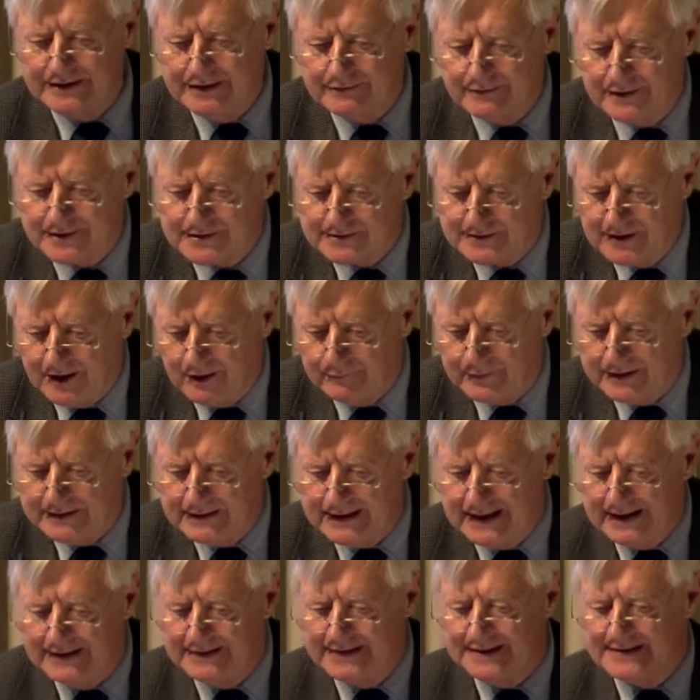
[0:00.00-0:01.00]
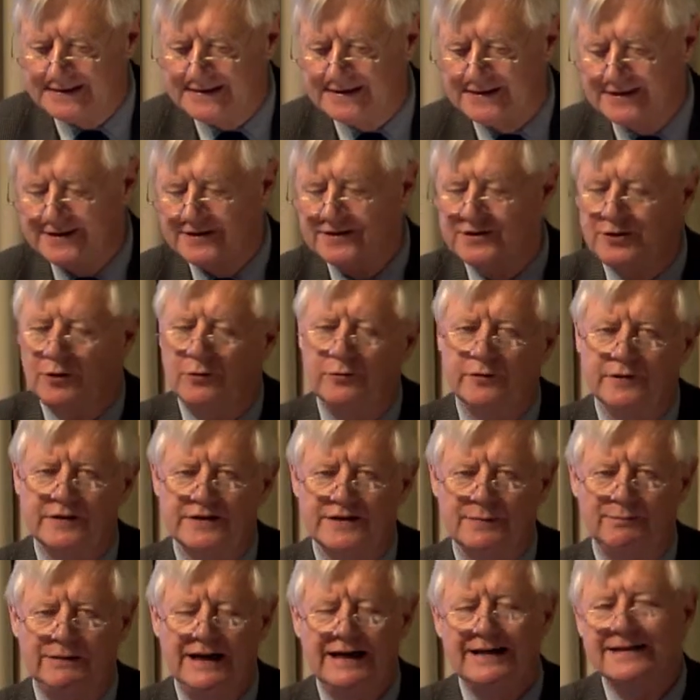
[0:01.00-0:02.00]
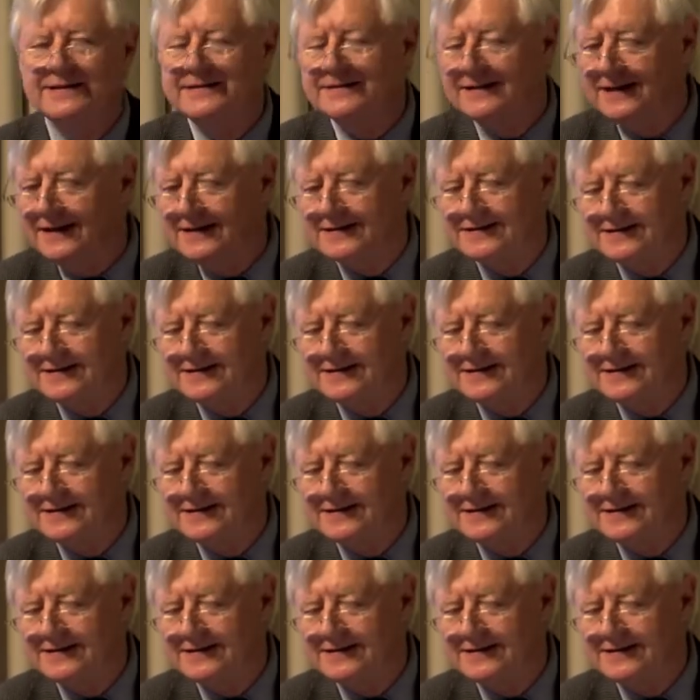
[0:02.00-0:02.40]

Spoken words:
Roscommon had its stones placed, as